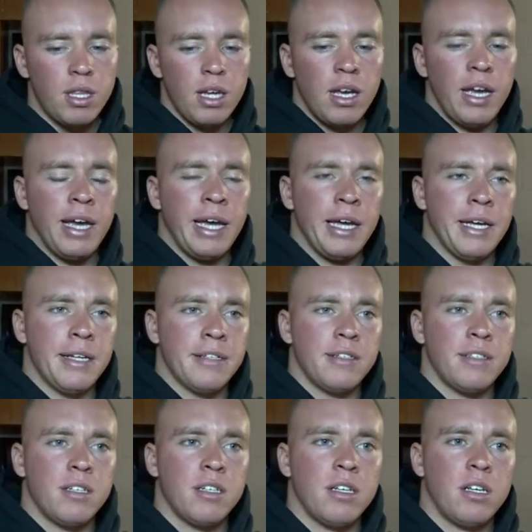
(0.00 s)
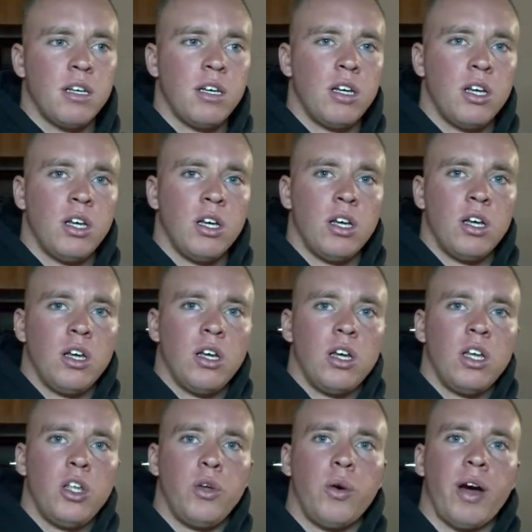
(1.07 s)
and
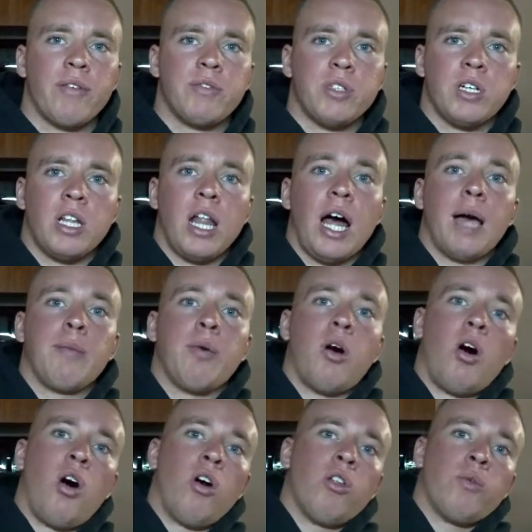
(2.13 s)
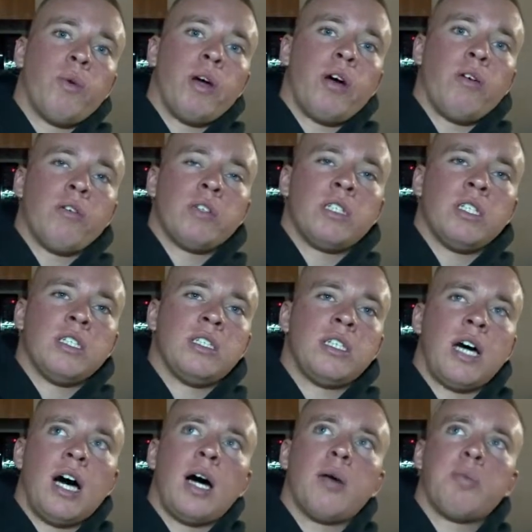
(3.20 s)
you have to climb all the way over to the
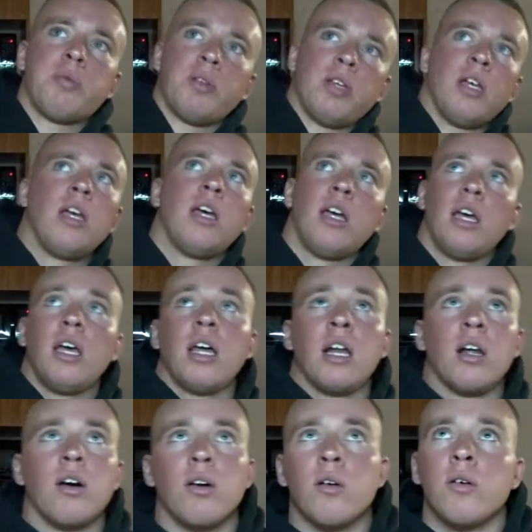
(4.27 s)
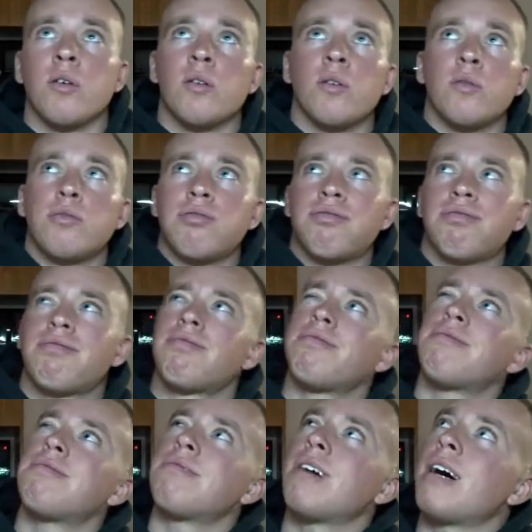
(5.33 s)
top, and how
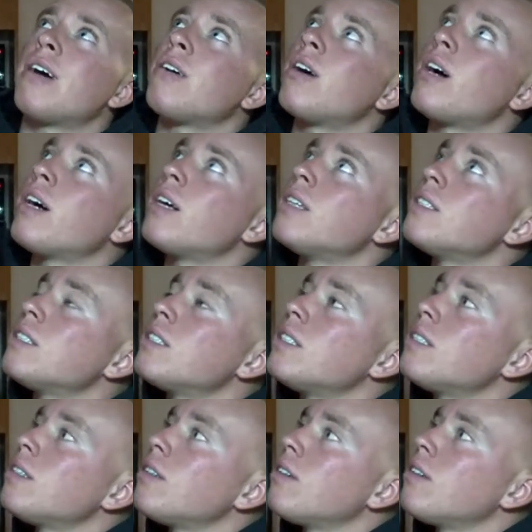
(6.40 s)
high is it?